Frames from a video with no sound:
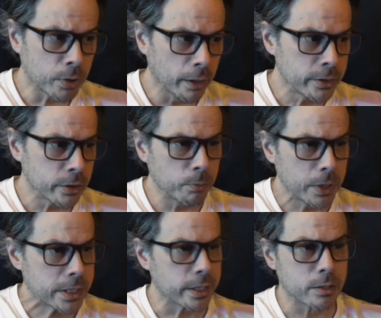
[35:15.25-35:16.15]
It probably
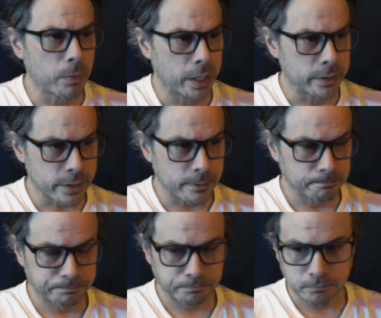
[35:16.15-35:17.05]
took me 6
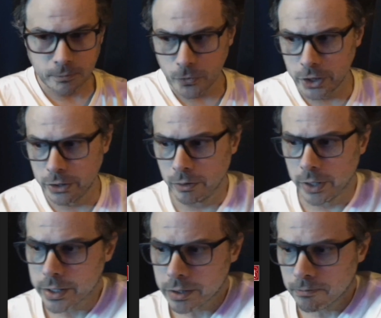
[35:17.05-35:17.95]
months to
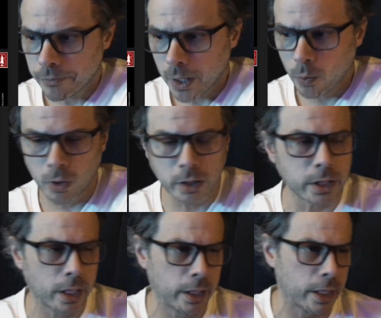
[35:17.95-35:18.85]
do this. I
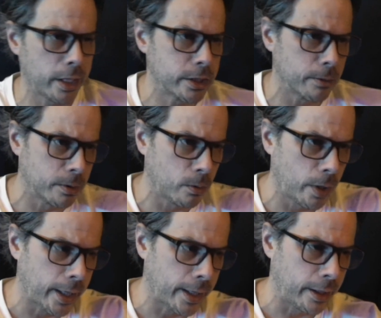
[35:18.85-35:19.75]
worked on it, I chipped
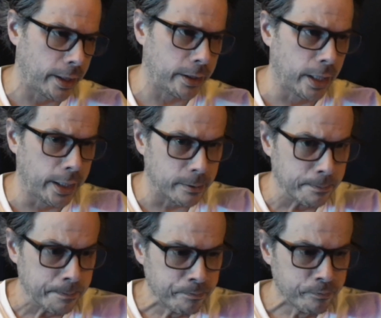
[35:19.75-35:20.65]
away at it at
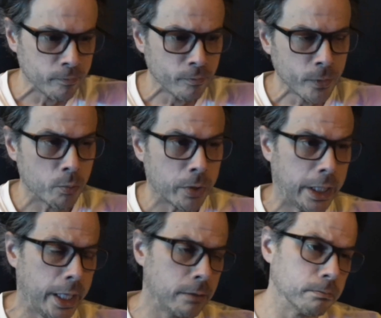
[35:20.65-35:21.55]
night.
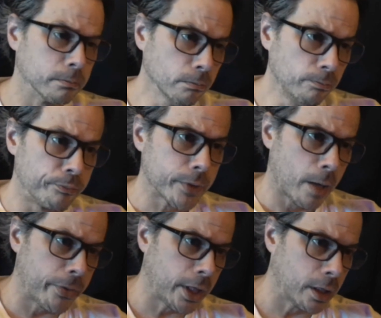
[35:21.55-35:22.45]
But again,
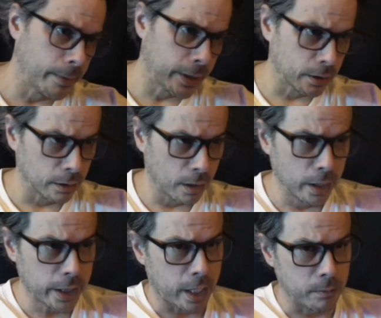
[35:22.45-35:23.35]
I'm thinking about the
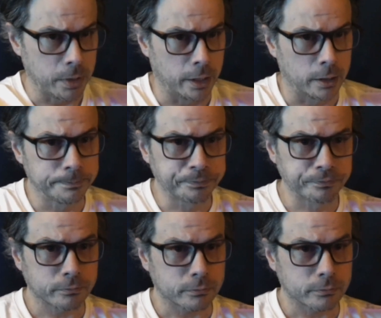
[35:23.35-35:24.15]
long game here.